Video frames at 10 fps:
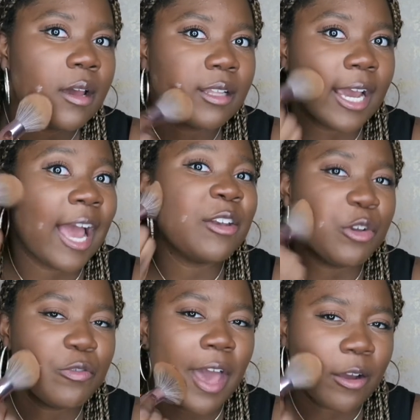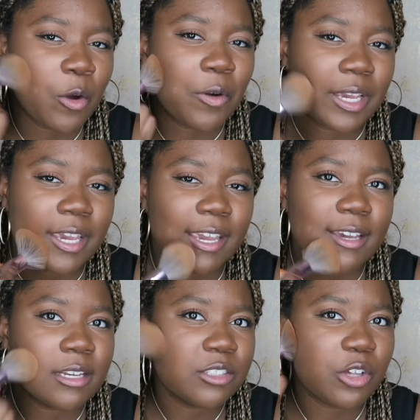Like I knew that going
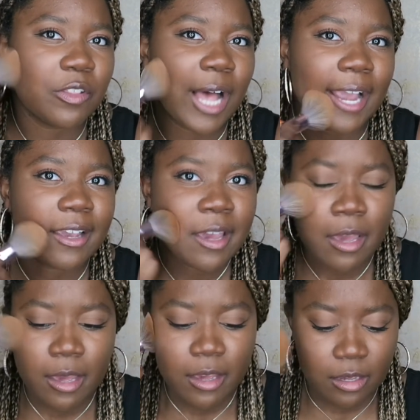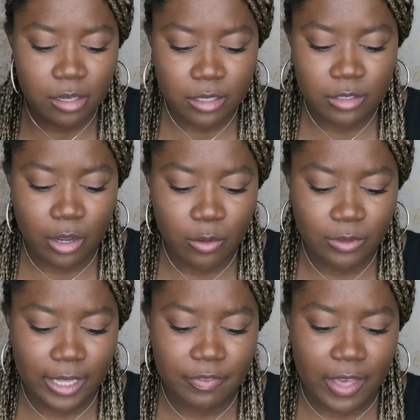in. So like, don't
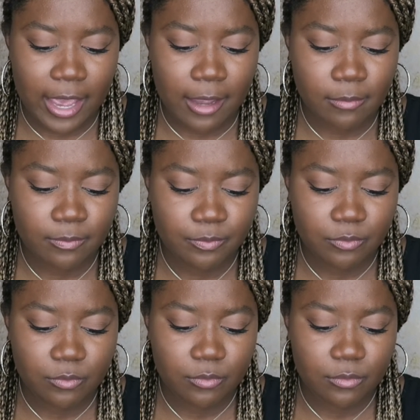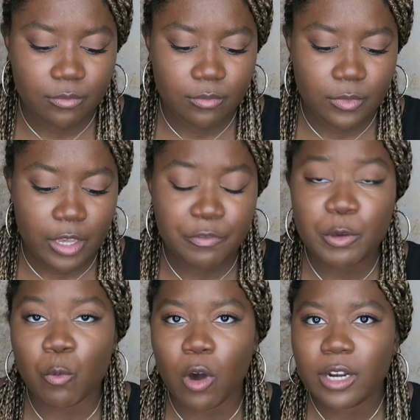let that, if
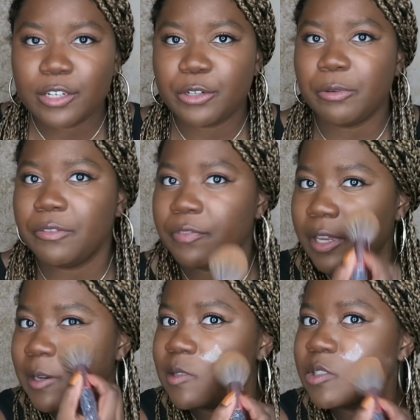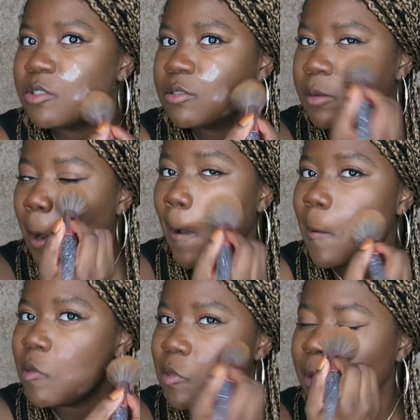you want a dewy finish,
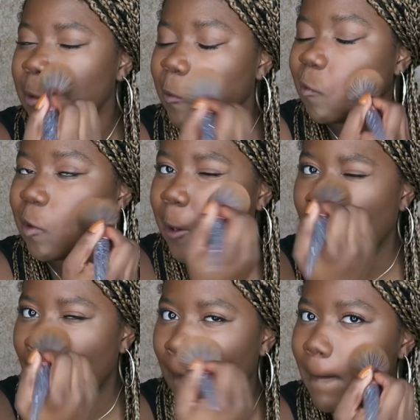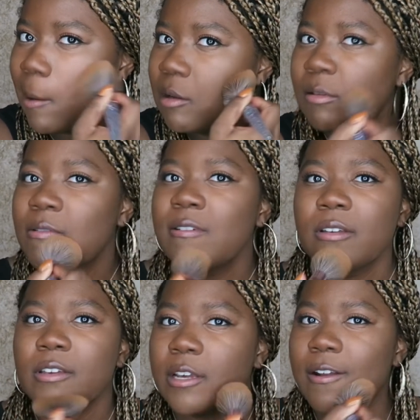this is for you,
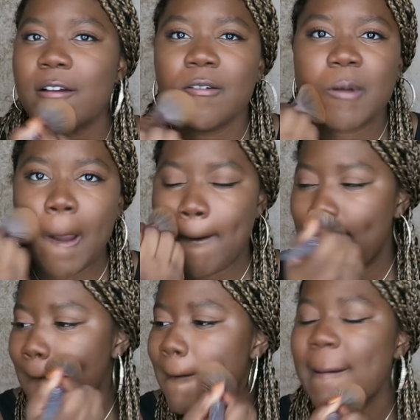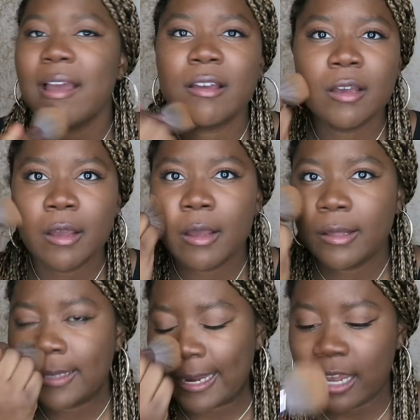you know?
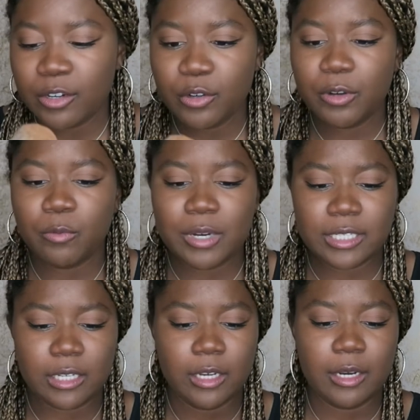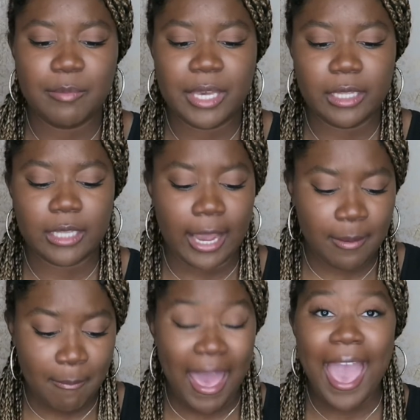Like I knew it wasn't gonna be like
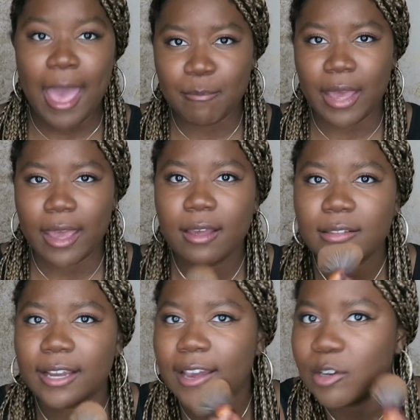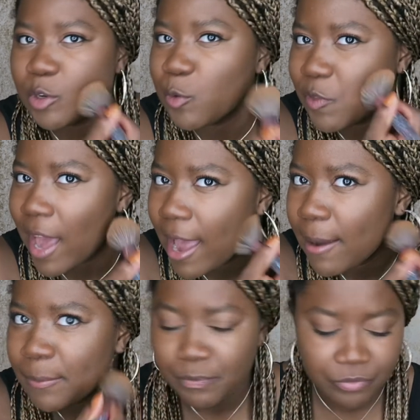matte. Like I knew that.
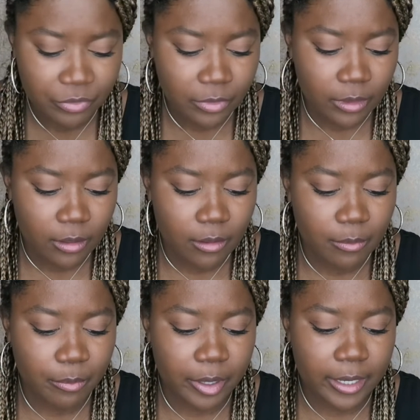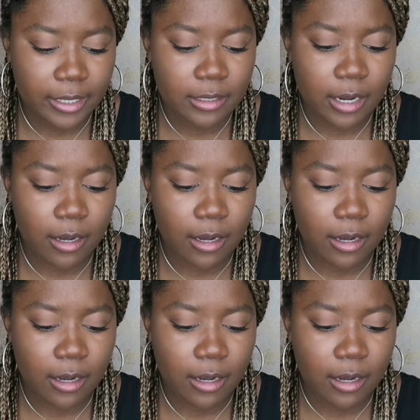But